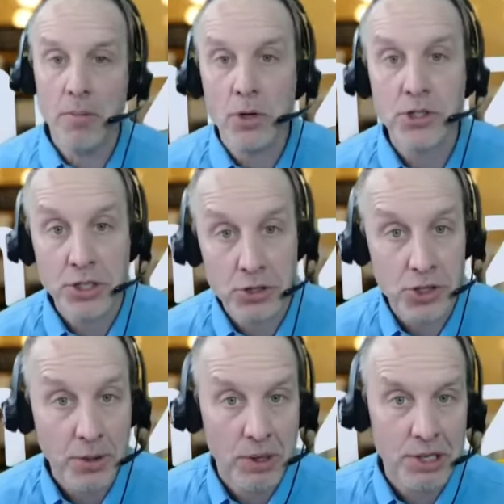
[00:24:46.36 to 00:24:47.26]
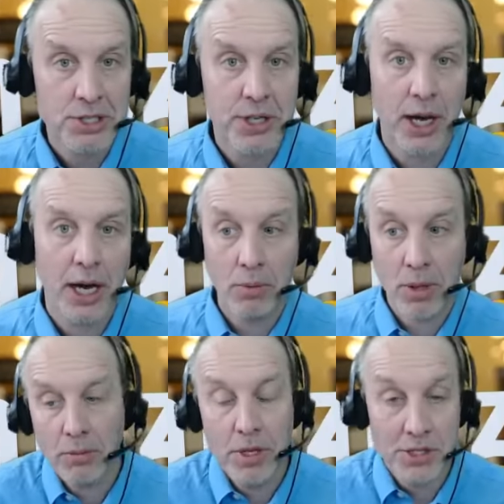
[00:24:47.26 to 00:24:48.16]
the most interesting one is
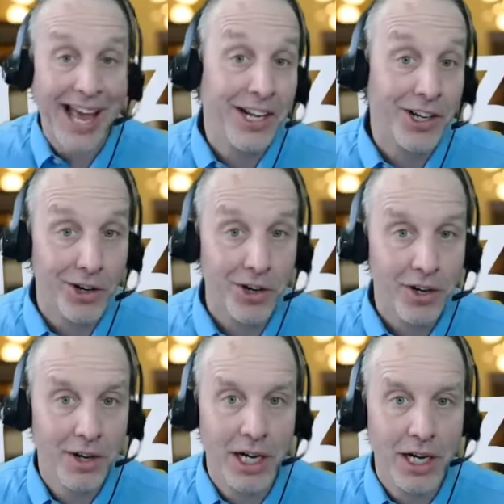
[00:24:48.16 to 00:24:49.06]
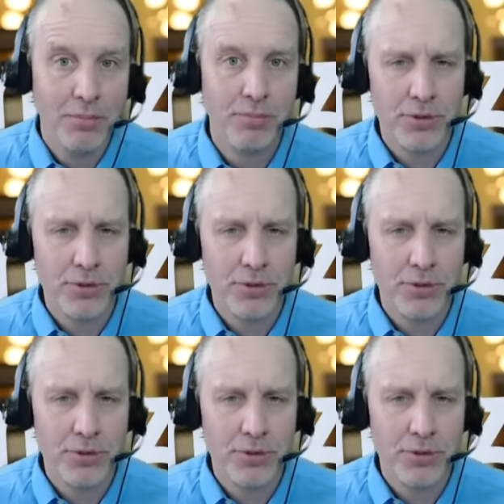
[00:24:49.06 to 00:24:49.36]
Anker,